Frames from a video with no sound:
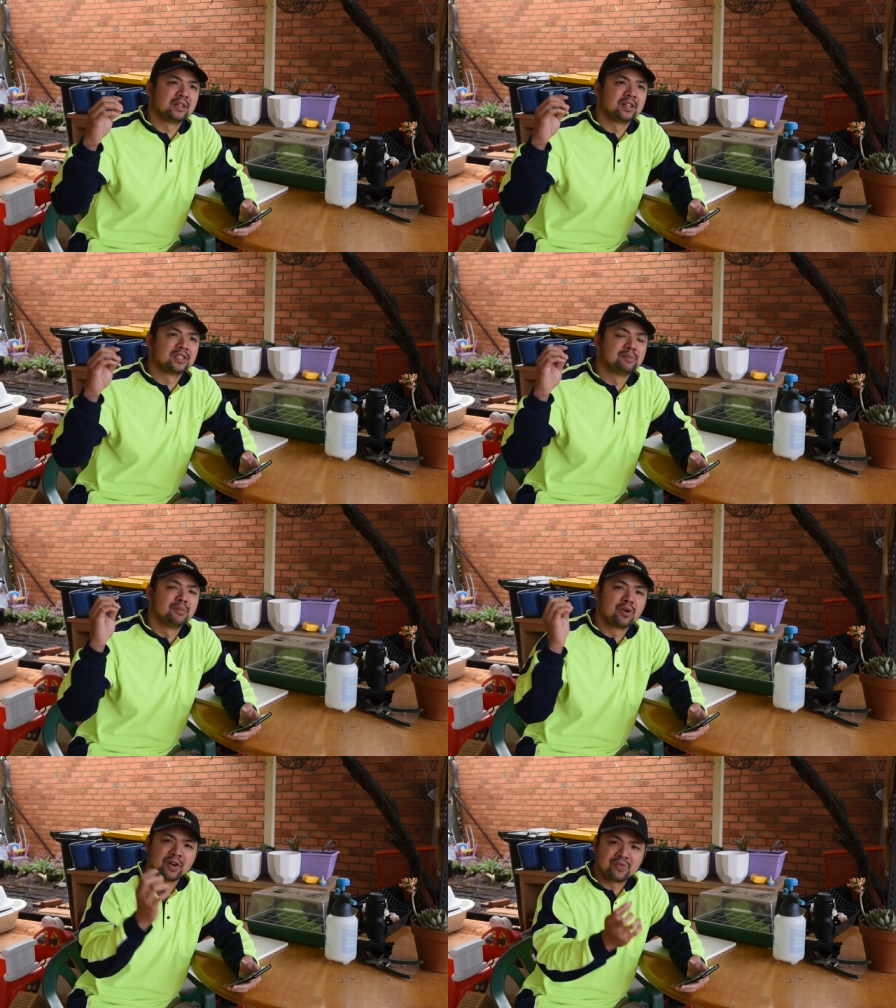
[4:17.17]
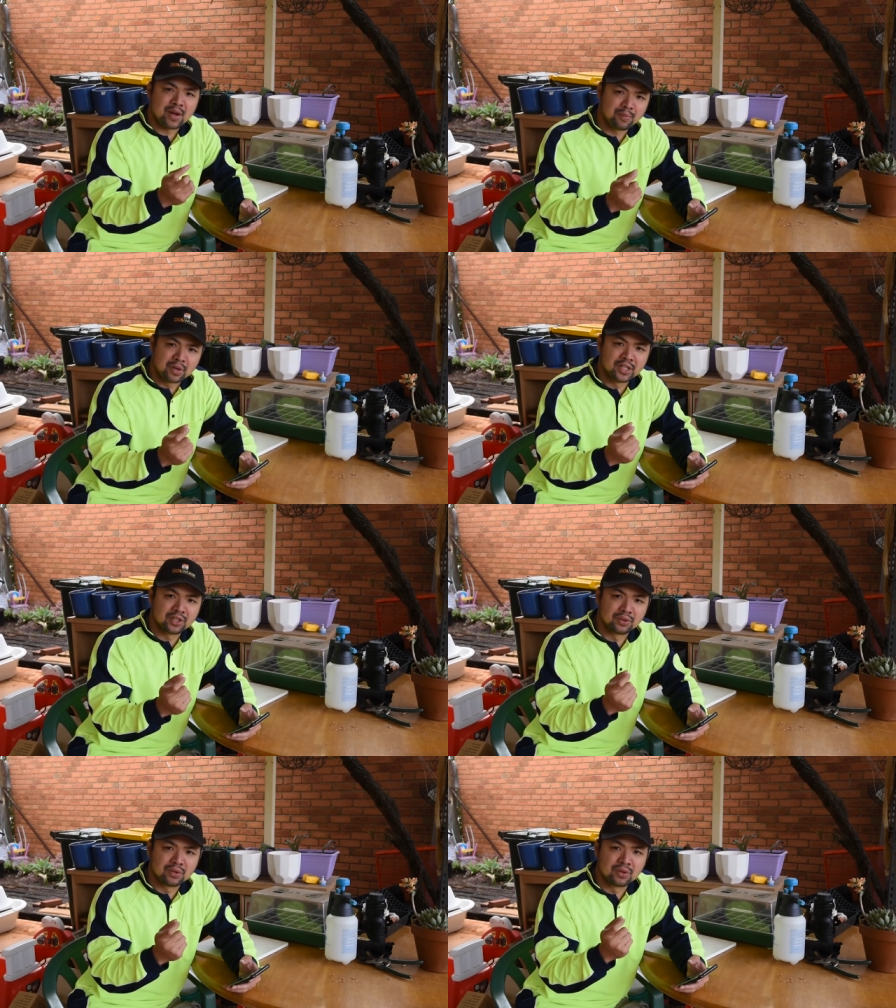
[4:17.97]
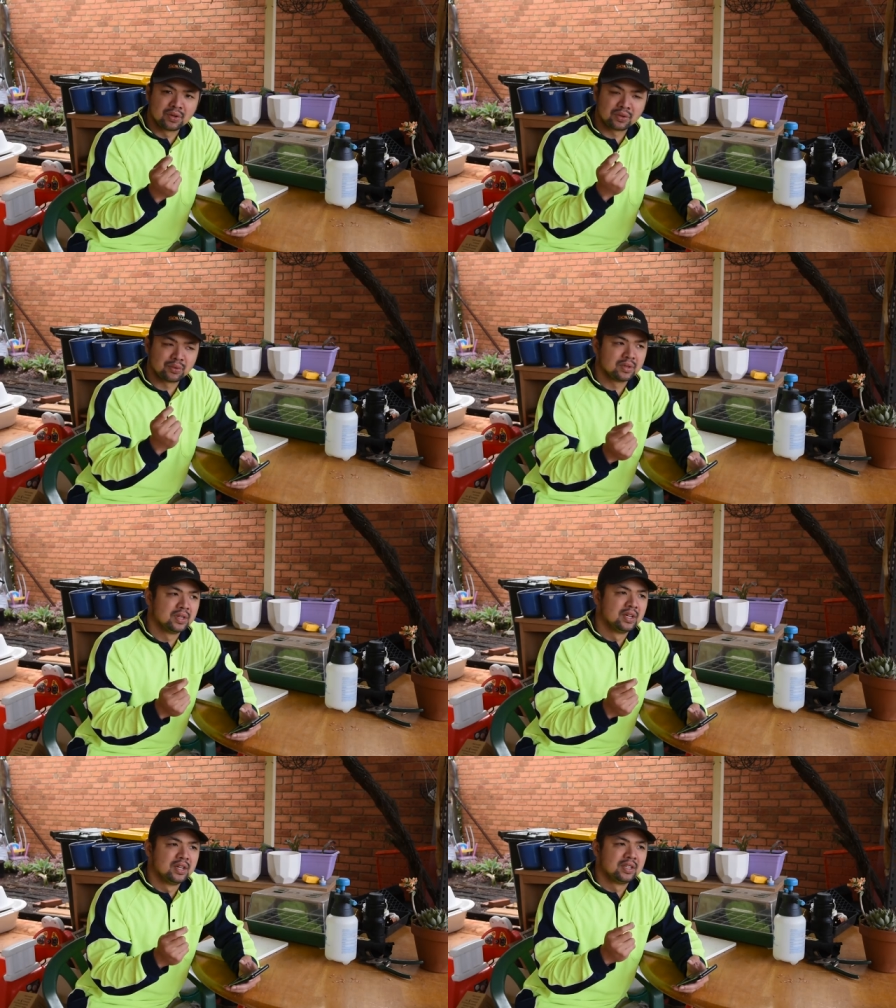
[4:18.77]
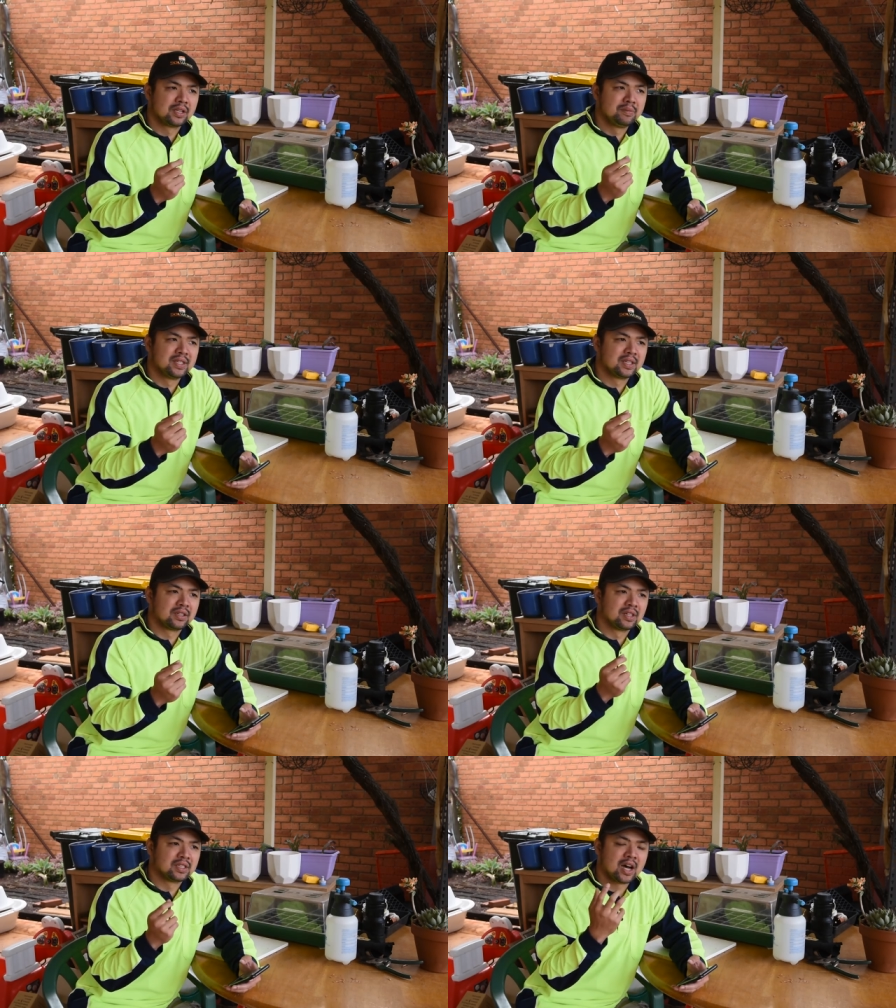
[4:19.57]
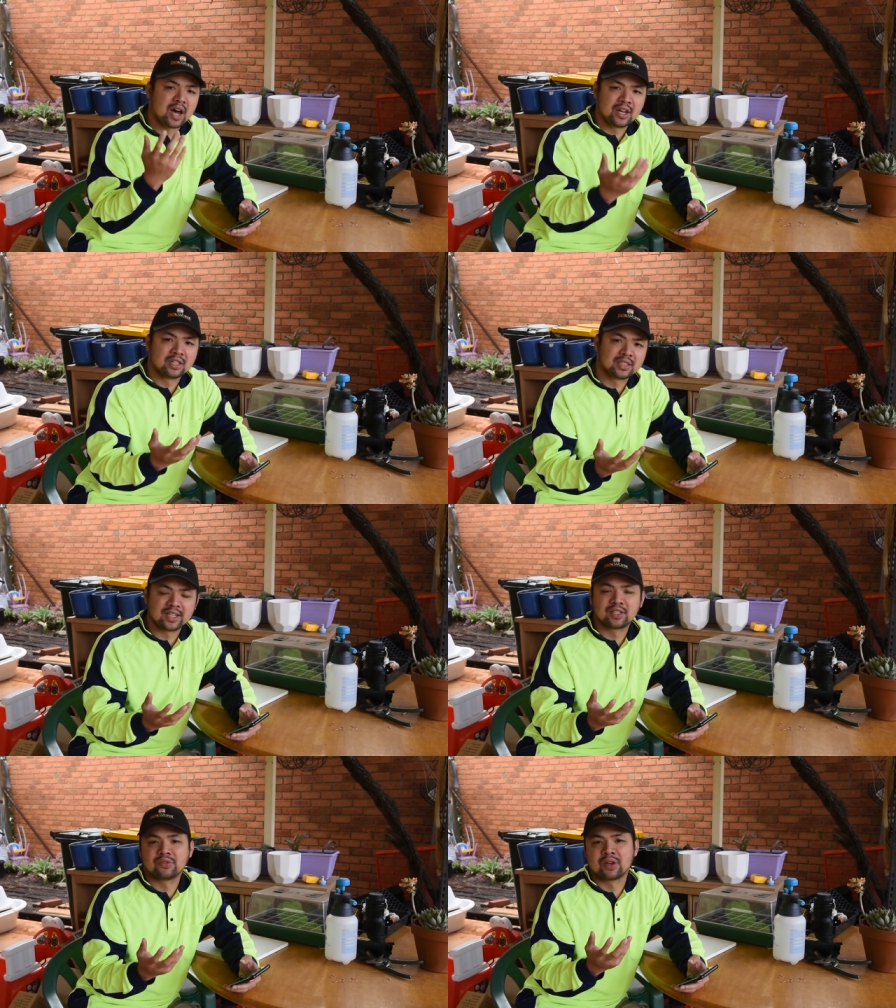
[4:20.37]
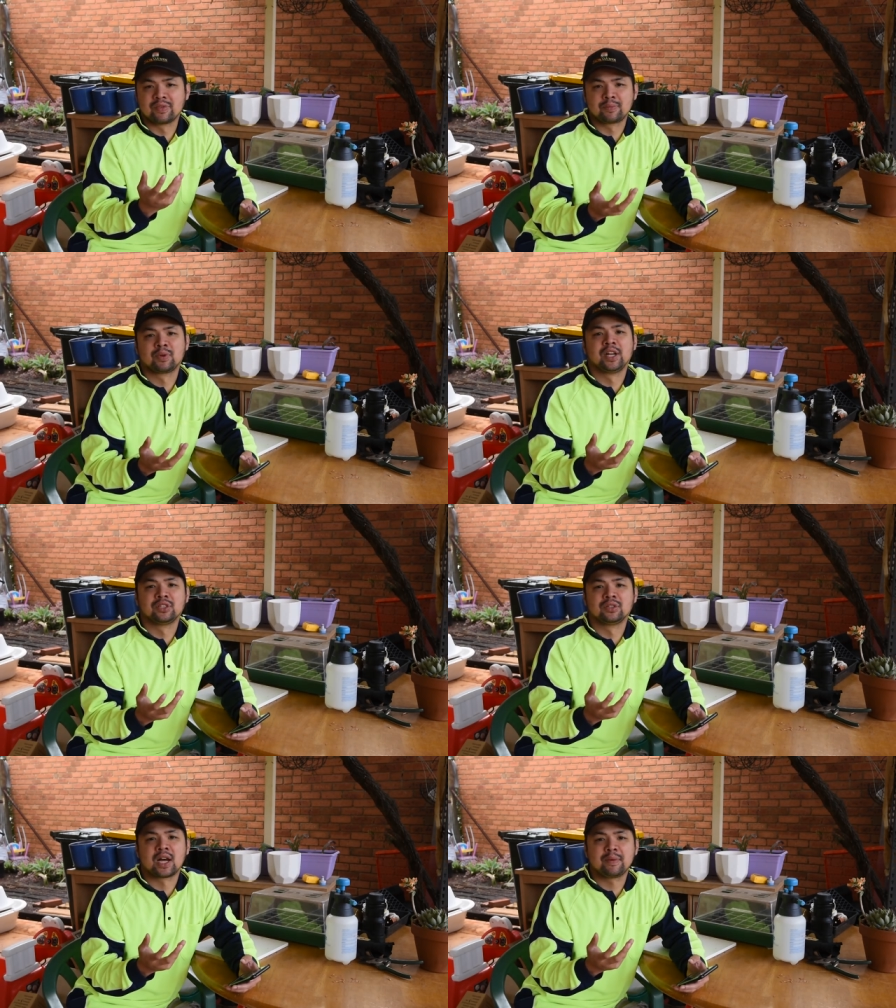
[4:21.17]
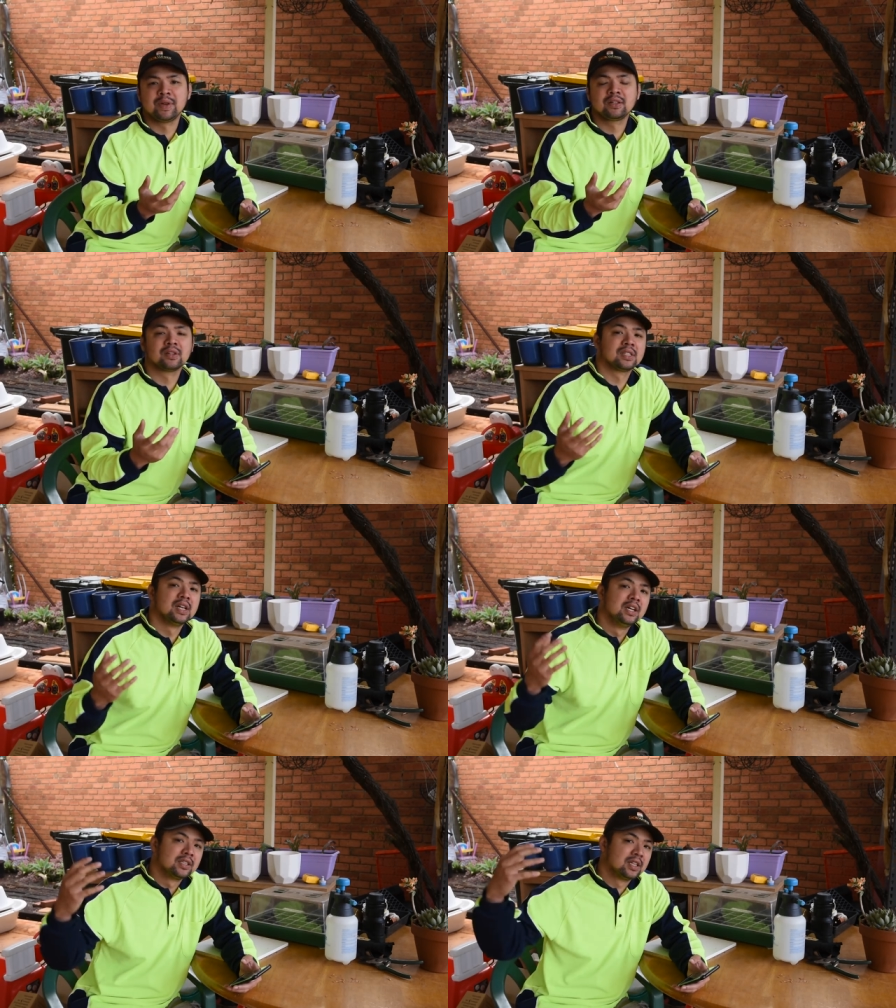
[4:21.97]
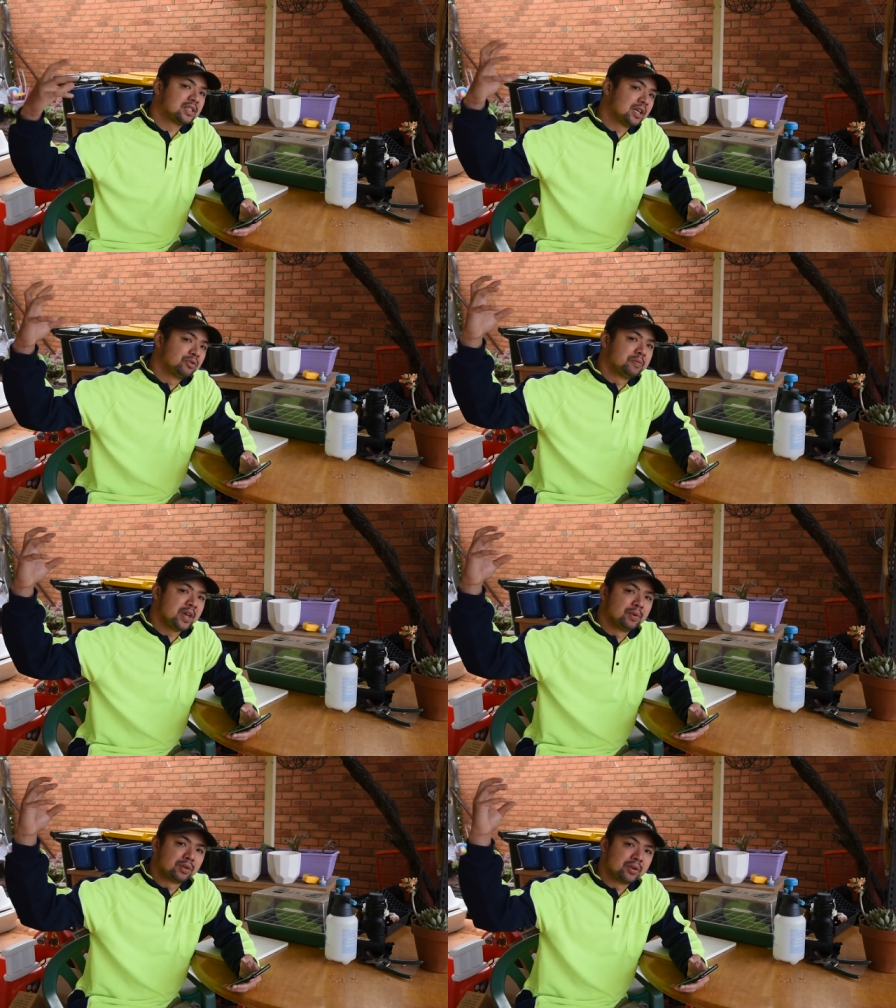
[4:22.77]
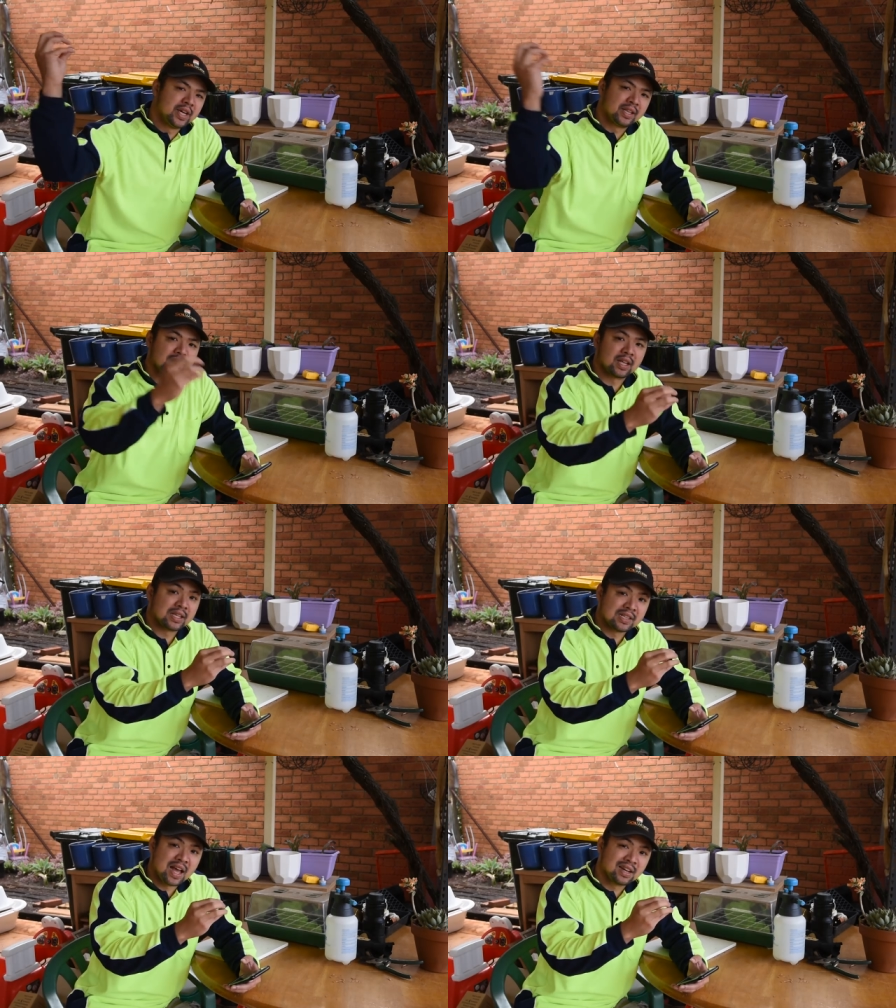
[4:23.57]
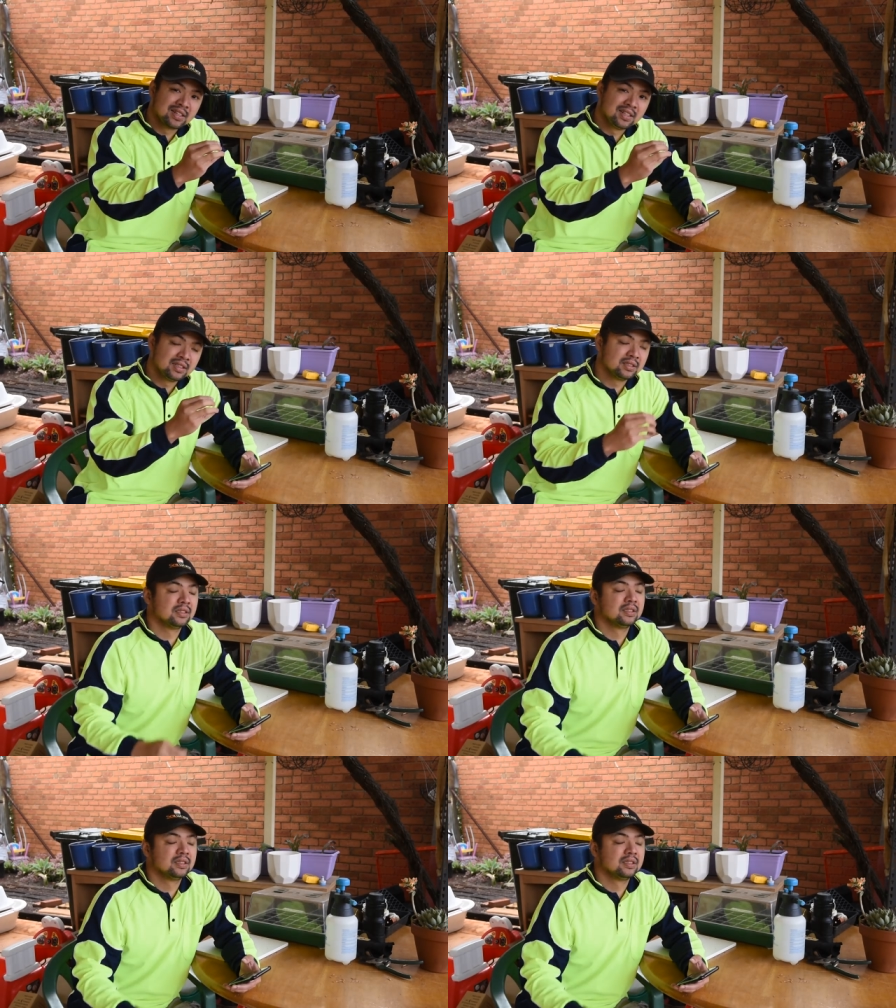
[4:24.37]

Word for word: there's more evaporation to, to that means that there's a higher chance of evaporation to happen because the sun would be able to hit it at an angle.